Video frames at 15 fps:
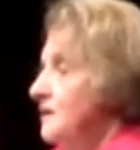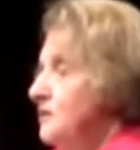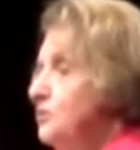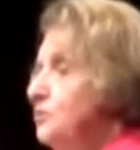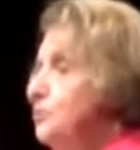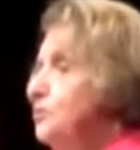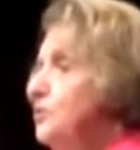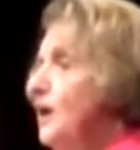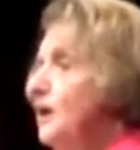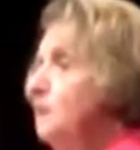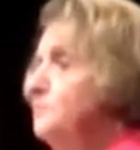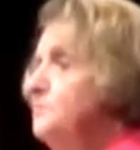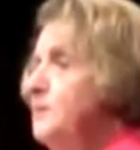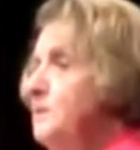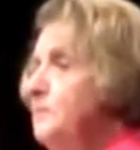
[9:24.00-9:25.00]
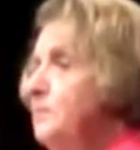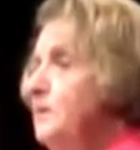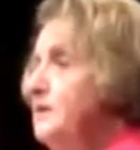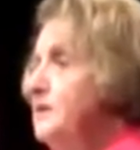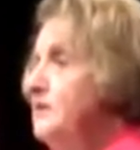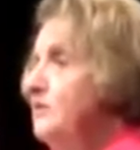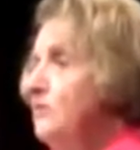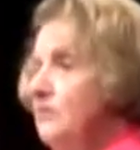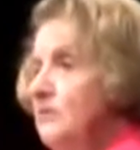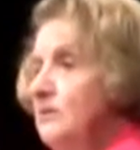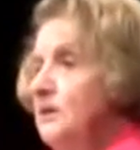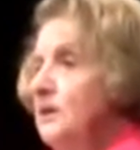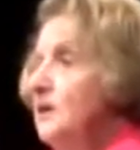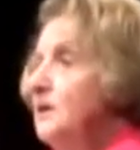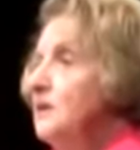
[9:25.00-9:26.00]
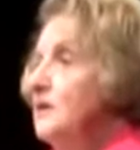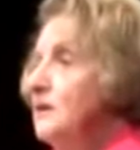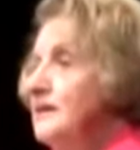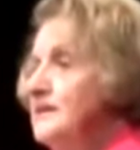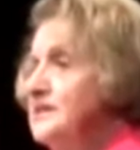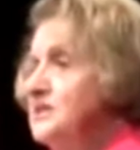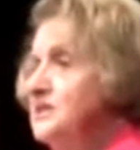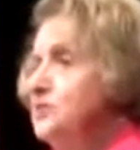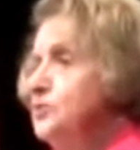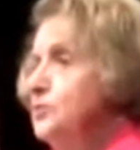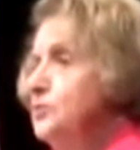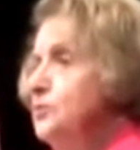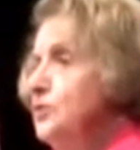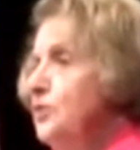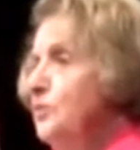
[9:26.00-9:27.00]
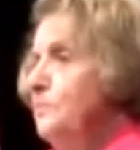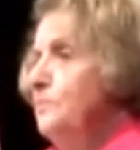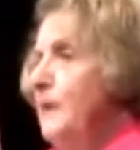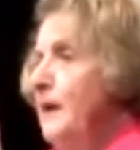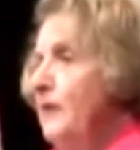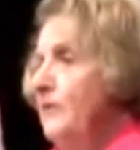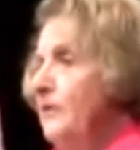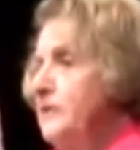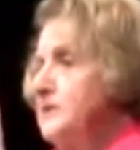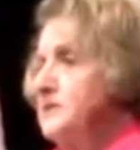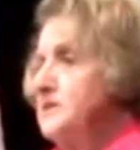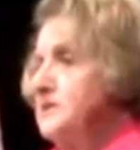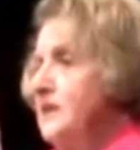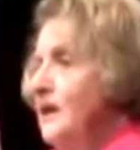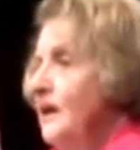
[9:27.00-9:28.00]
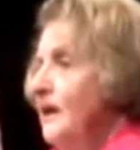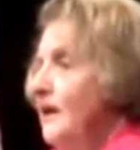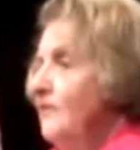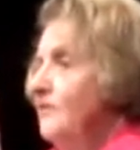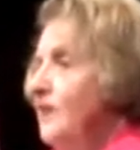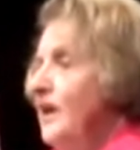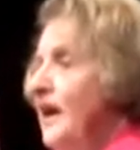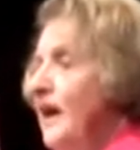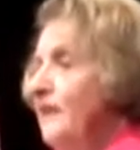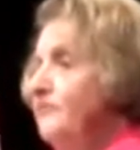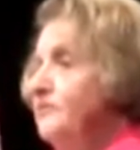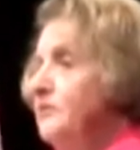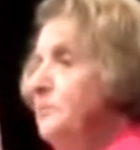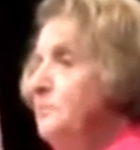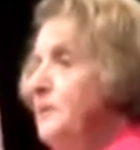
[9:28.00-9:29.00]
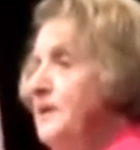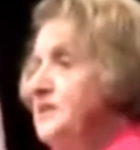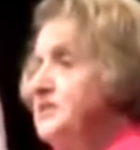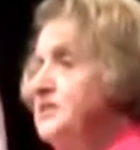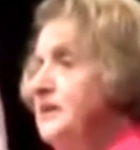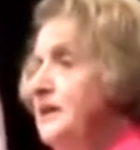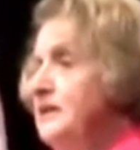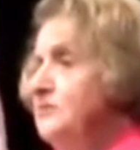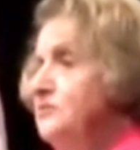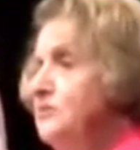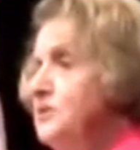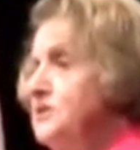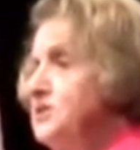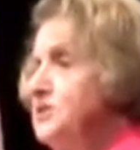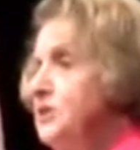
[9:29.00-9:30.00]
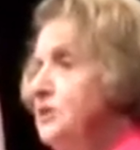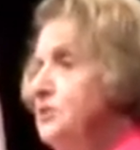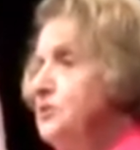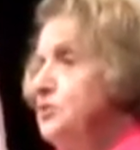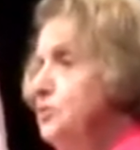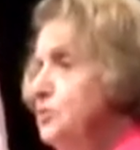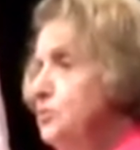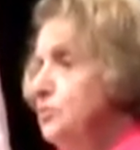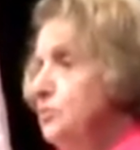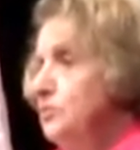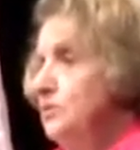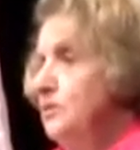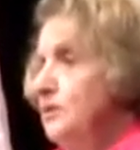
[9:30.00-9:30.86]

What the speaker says: You young people here, listen to your parents. They have the best interest in you.